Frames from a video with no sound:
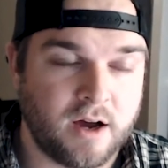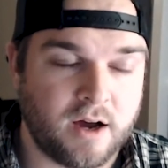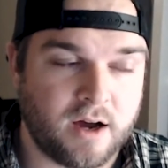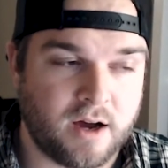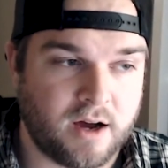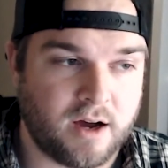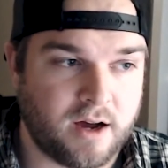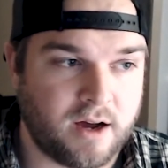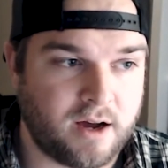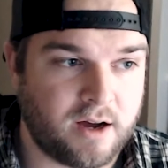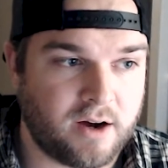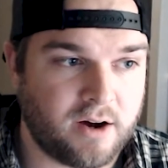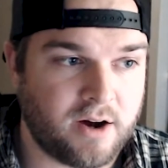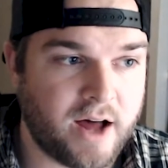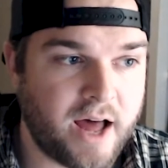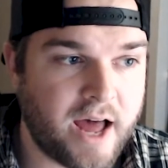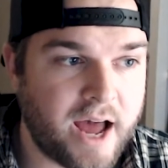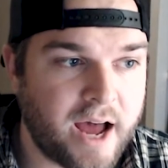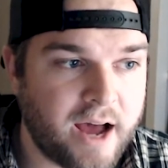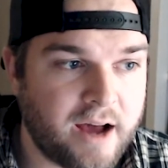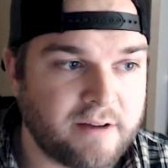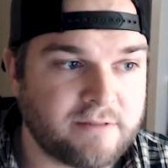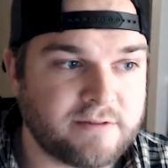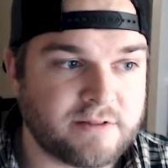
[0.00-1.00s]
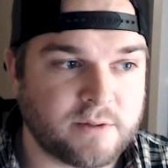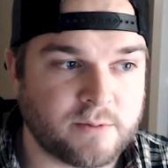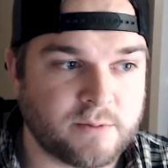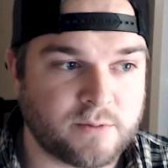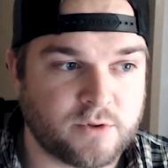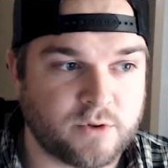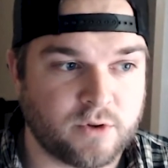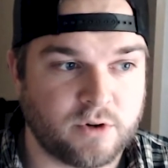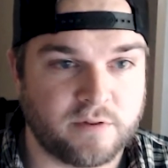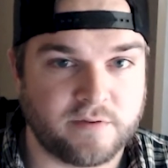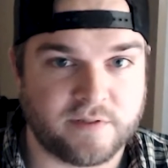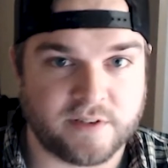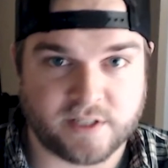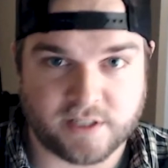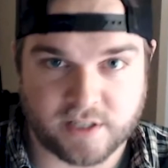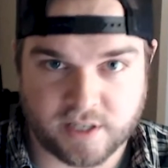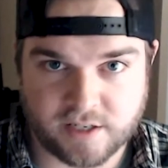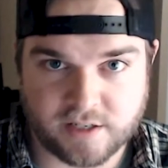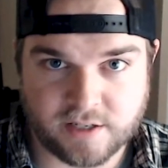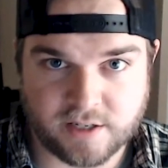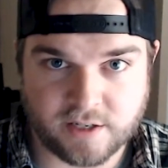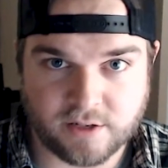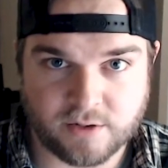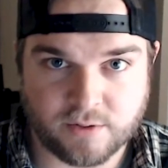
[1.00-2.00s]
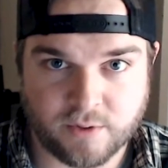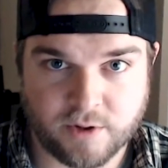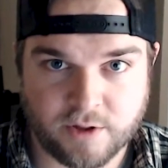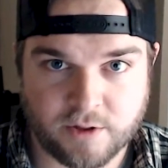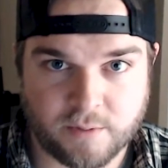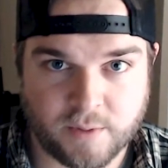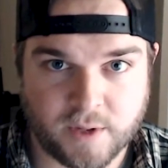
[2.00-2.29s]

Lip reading: I'll have some sort of assistant with